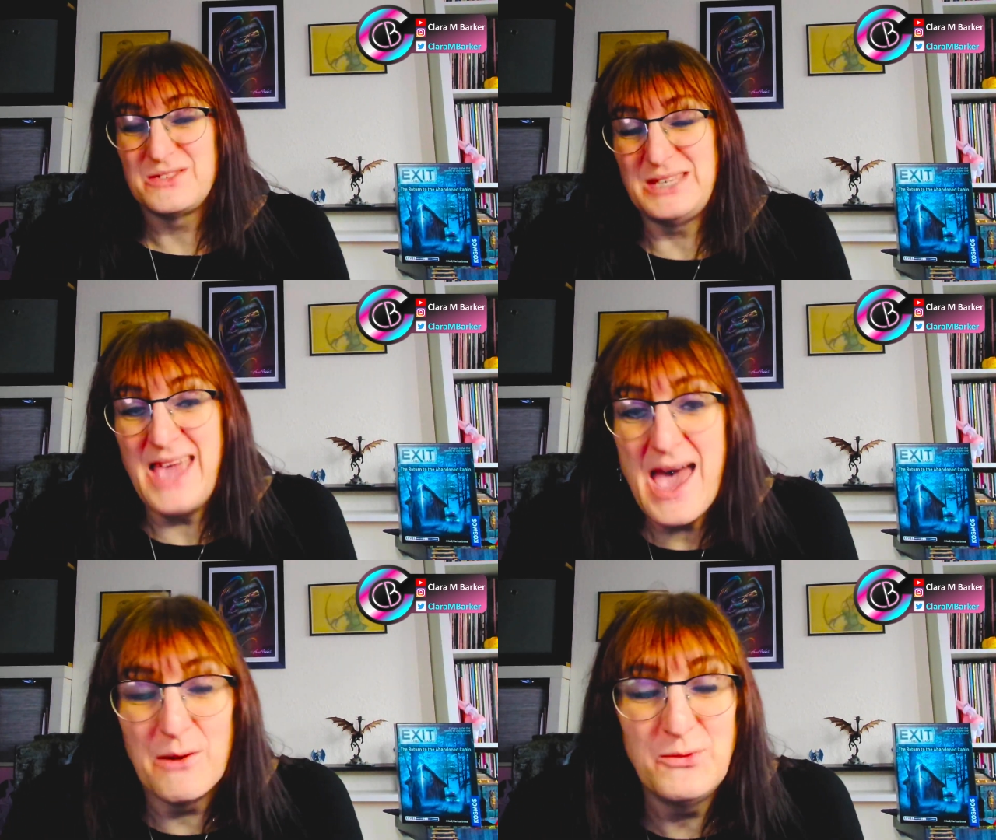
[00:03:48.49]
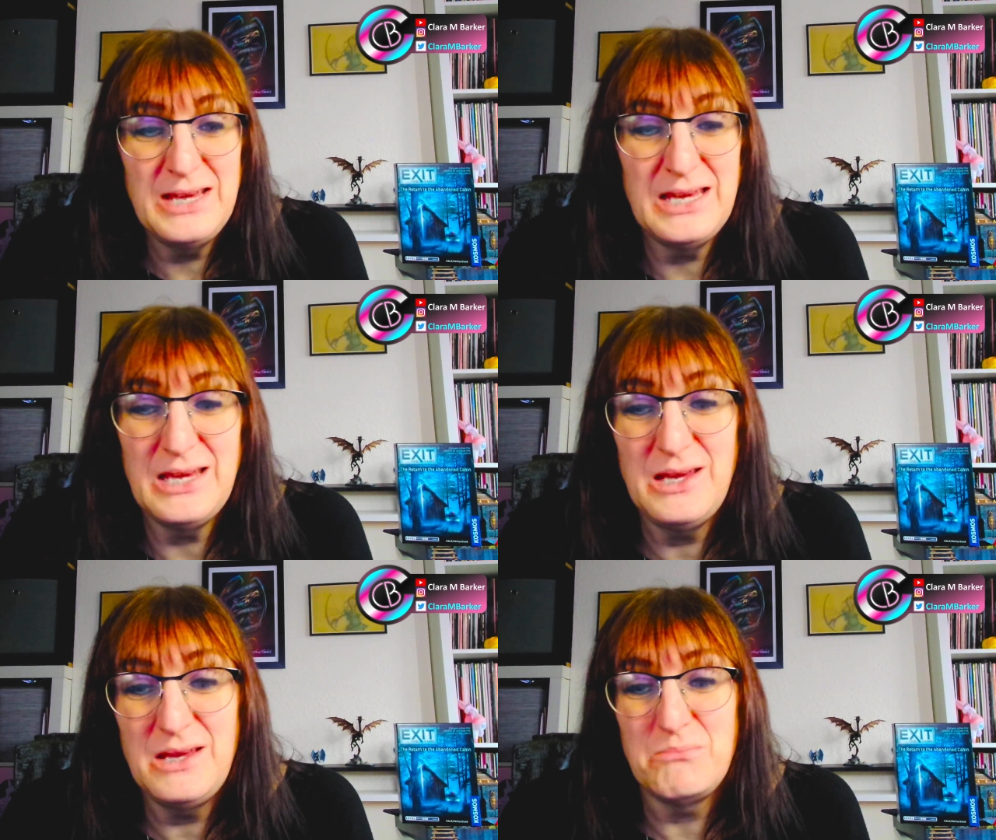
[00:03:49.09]
yeah,
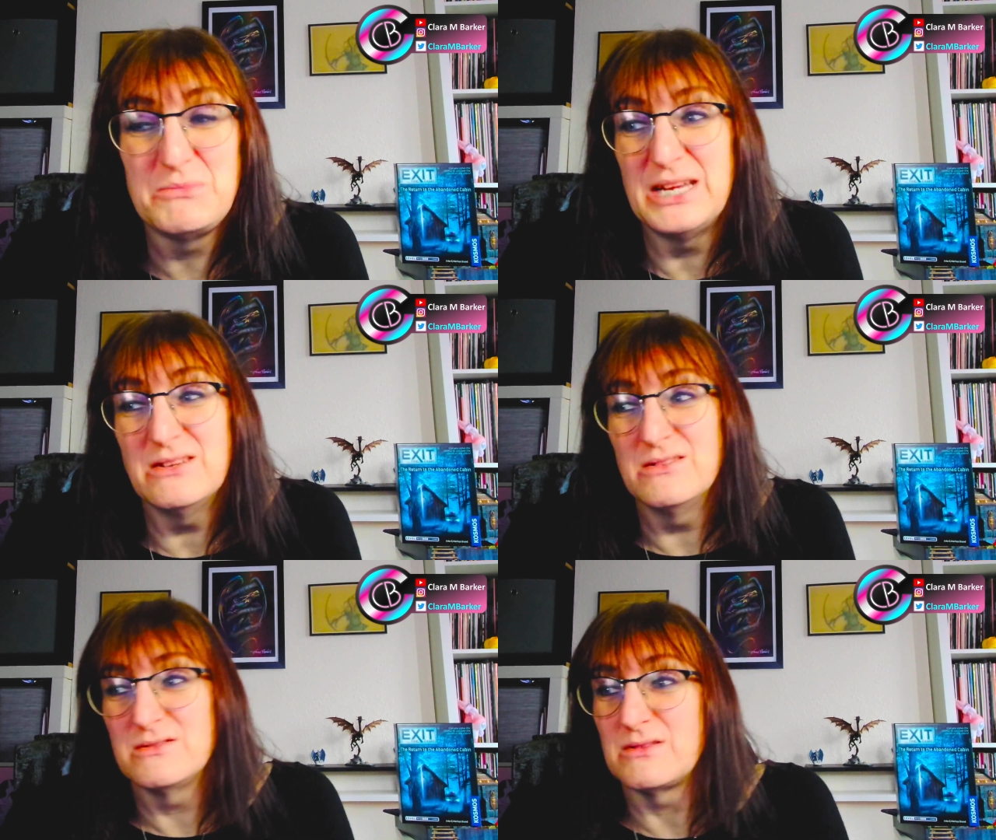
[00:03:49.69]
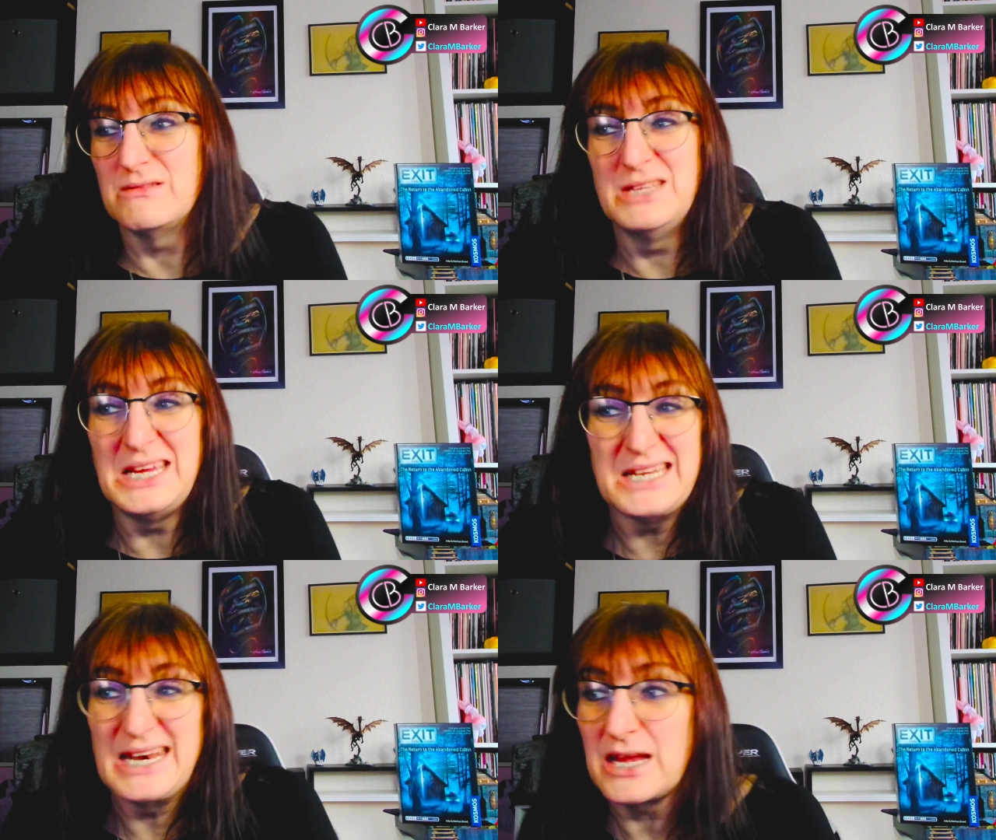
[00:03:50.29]
we didn't
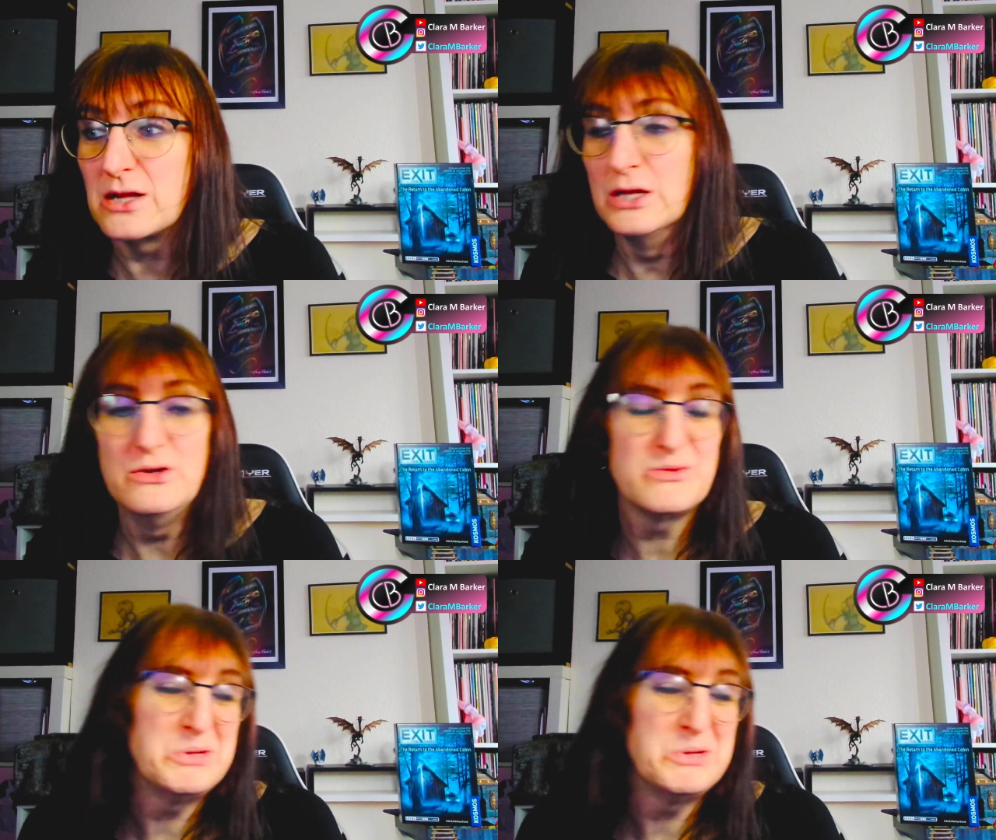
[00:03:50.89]
need any clues.